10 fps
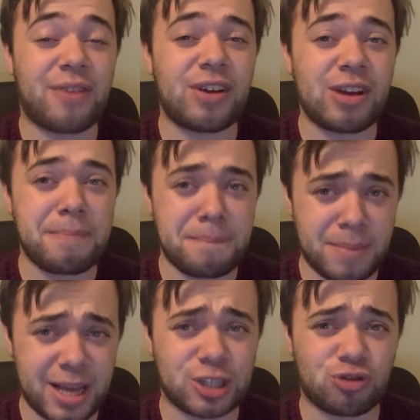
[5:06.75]
A very
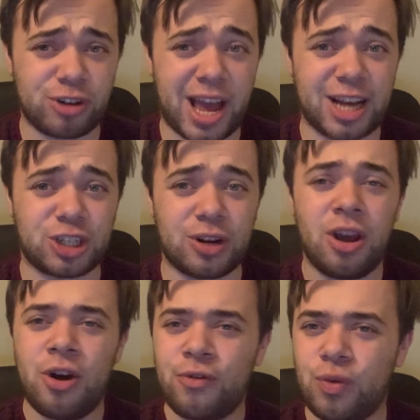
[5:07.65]
mixed reaction
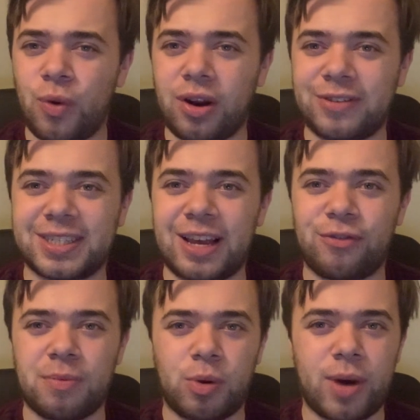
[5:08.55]
for what I've seen
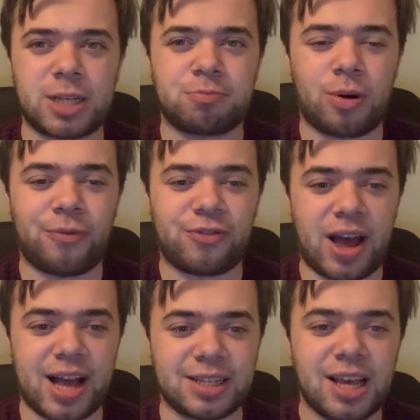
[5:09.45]
from the West Brom
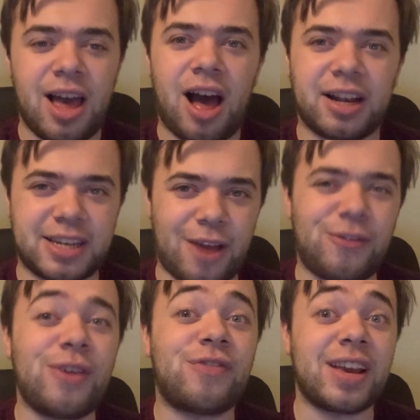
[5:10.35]
fans. I
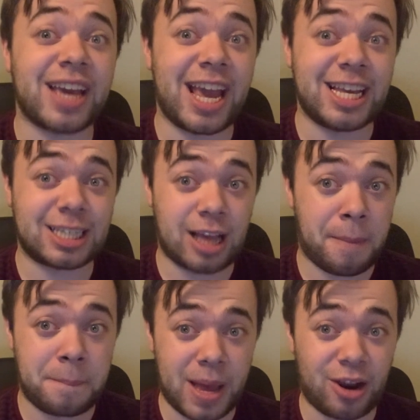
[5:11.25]
definitely think it's a
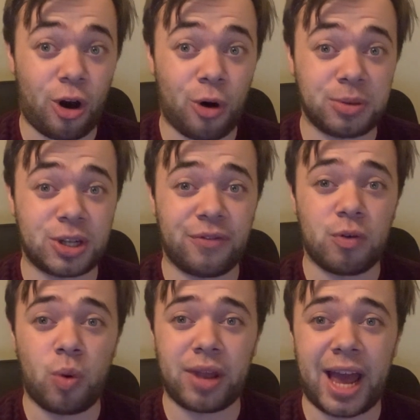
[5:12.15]
better option
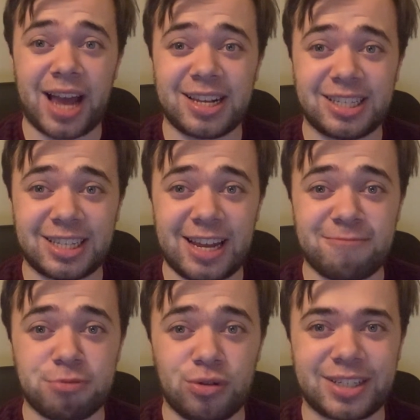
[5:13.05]
for what they had in
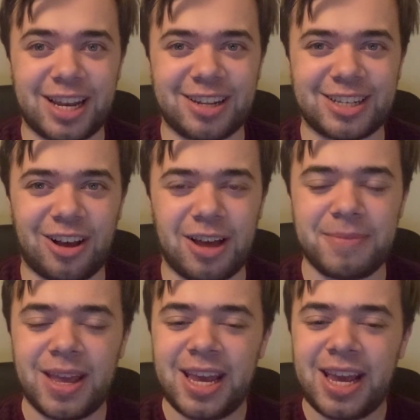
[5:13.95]
Steve Bruce at the
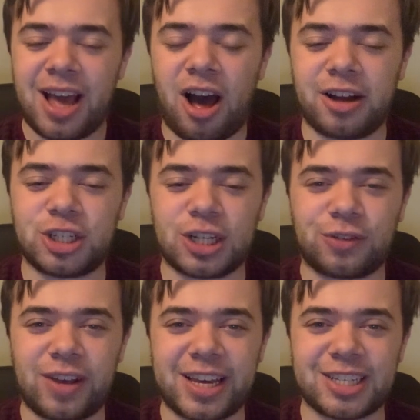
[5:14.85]
time. I
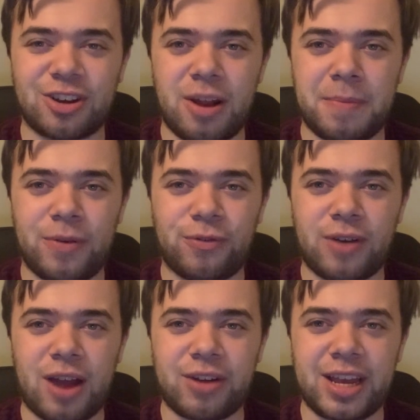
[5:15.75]
just think it's going to be
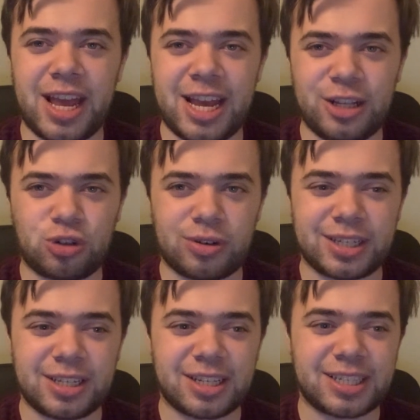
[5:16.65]
very
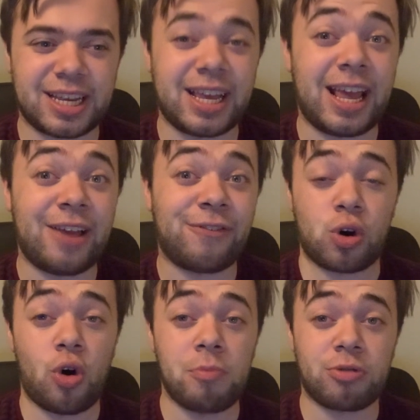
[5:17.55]
interesting to see if
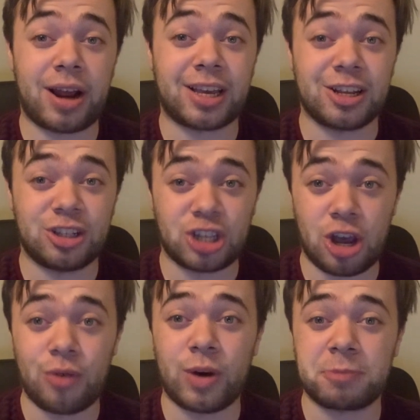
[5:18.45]
Corberan can
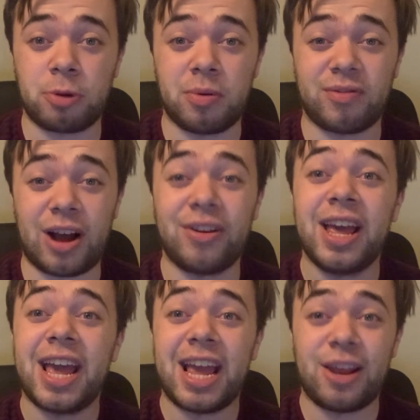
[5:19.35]
turn West Brom around
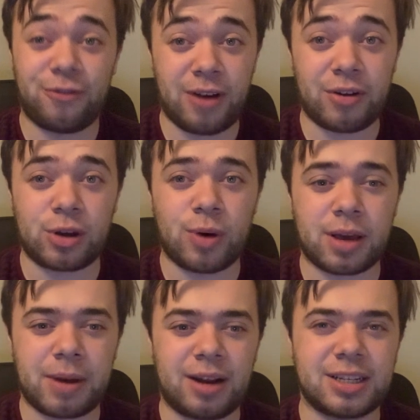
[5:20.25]
in a very
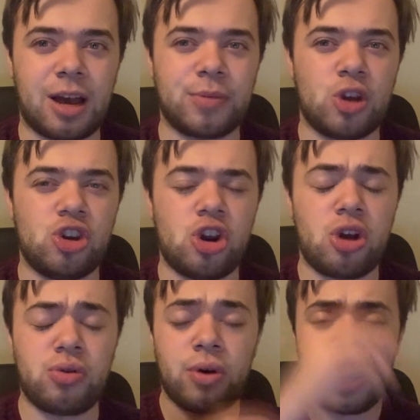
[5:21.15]
quick amount of time. You
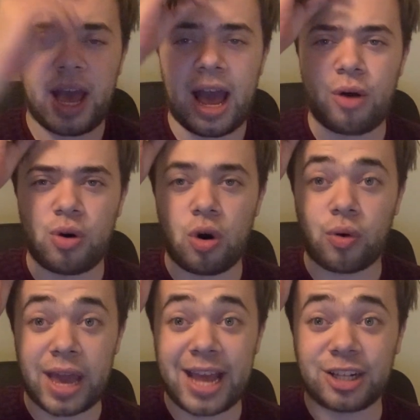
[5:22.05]
knew how
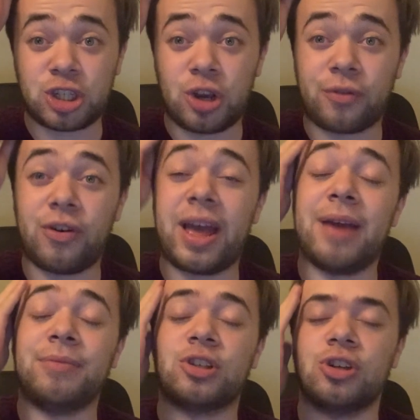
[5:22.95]
long it took for
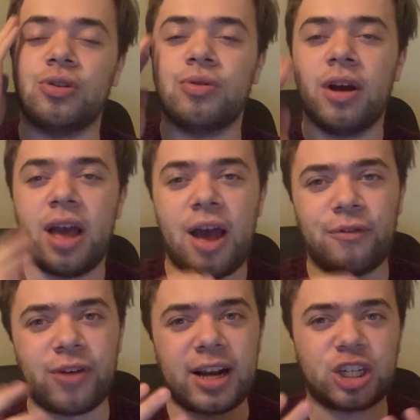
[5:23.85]
him to
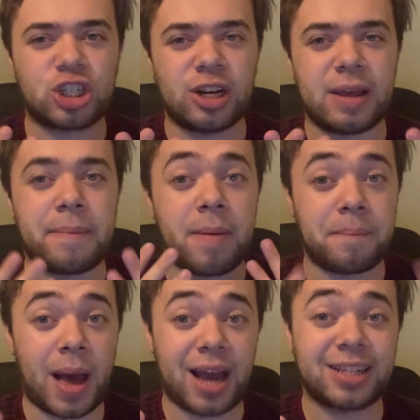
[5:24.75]
eventually be
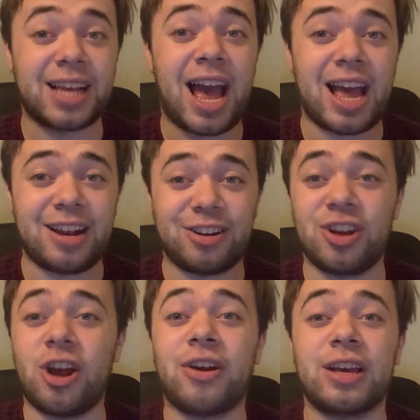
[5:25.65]
backed and,
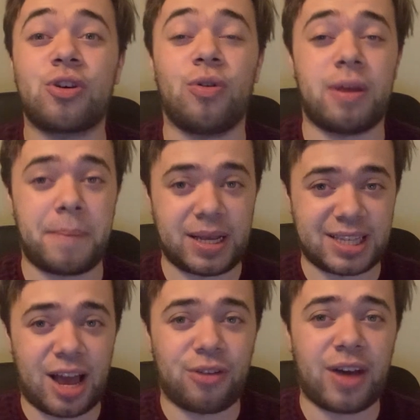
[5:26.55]
you know, he got the
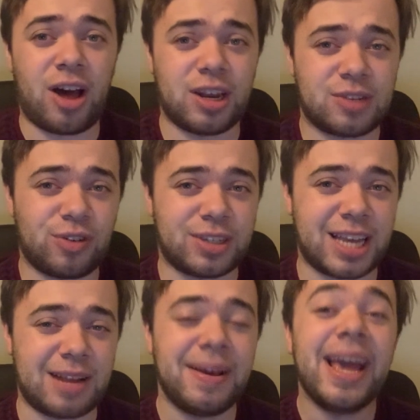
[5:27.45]
best out of that Huddersfield
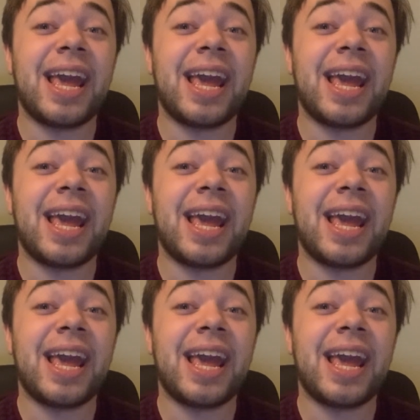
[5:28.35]
team.